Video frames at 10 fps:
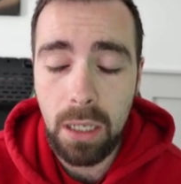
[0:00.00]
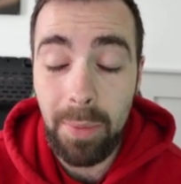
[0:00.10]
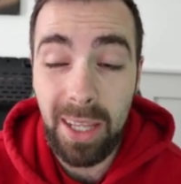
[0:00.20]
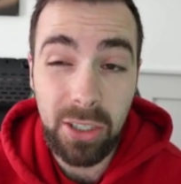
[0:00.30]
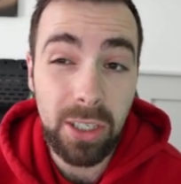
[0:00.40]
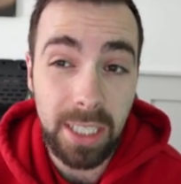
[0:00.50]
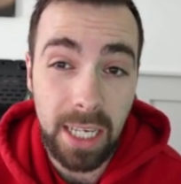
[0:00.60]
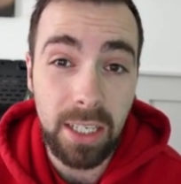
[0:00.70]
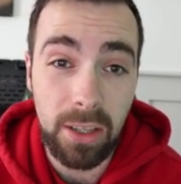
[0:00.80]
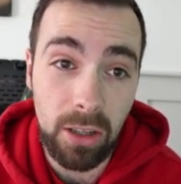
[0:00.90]
I mean, they should have
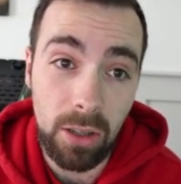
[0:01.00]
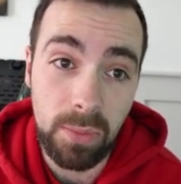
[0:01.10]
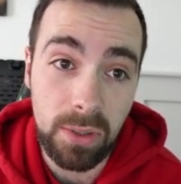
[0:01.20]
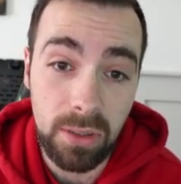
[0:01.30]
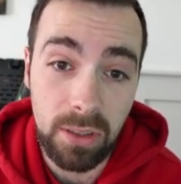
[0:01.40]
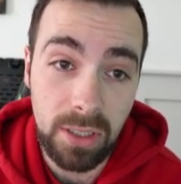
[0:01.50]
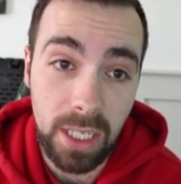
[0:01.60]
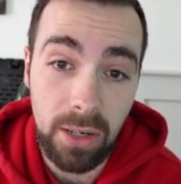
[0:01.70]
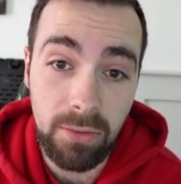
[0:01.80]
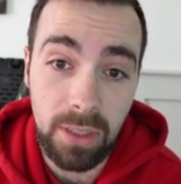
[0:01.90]
tested the clubs, because they
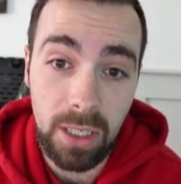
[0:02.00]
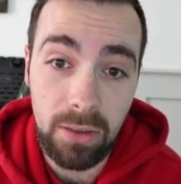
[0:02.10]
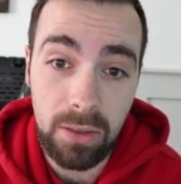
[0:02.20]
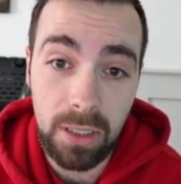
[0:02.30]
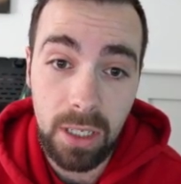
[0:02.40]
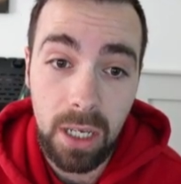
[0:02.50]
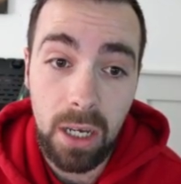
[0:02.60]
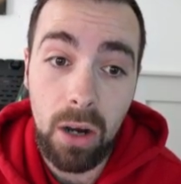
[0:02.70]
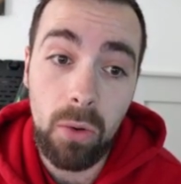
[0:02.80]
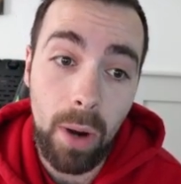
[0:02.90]
don't know that...
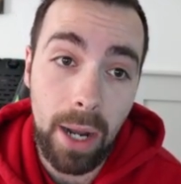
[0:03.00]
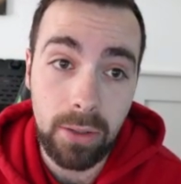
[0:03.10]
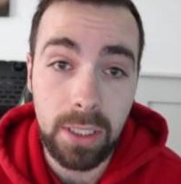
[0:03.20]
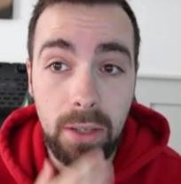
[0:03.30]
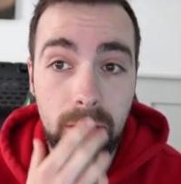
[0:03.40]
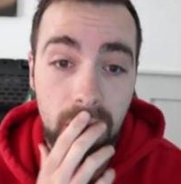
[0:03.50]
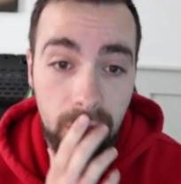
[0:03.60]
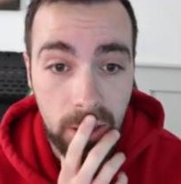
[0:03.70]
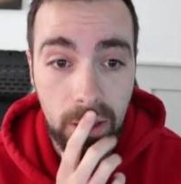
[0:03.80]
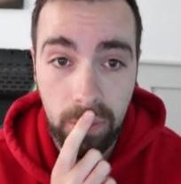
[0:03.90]
Oh, wow, South's throwing
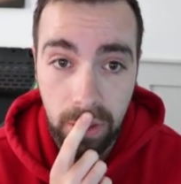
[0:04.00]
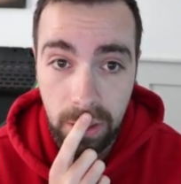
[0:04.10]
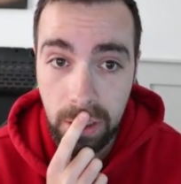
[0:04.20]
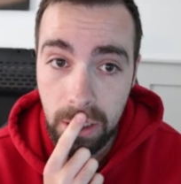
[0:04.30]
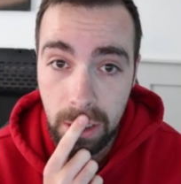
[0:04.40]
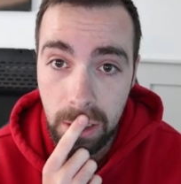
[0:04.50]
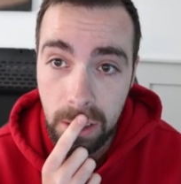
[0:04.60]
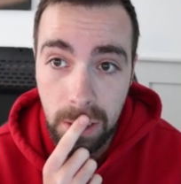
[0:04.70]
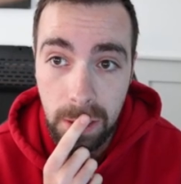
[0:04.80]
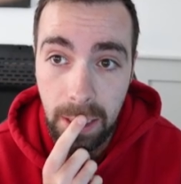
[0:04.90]
a club.
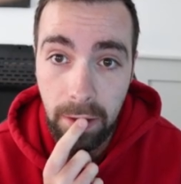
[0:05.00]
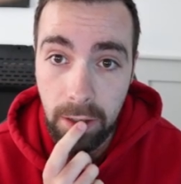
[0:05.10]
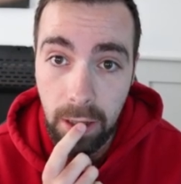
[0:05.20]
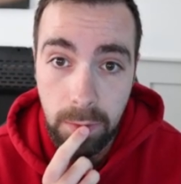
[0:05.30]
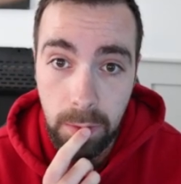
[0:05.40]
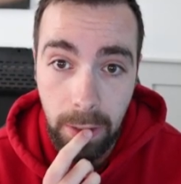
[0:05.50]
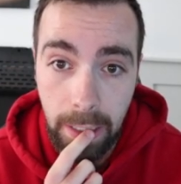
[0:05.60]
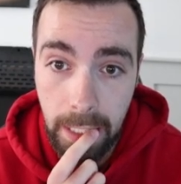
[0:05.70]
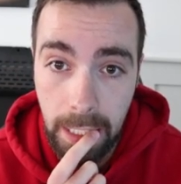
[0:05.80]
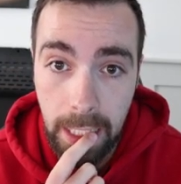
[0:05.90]
Now the clubs are
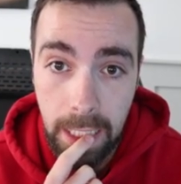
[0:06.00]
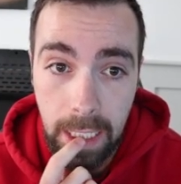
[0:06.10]
breaking.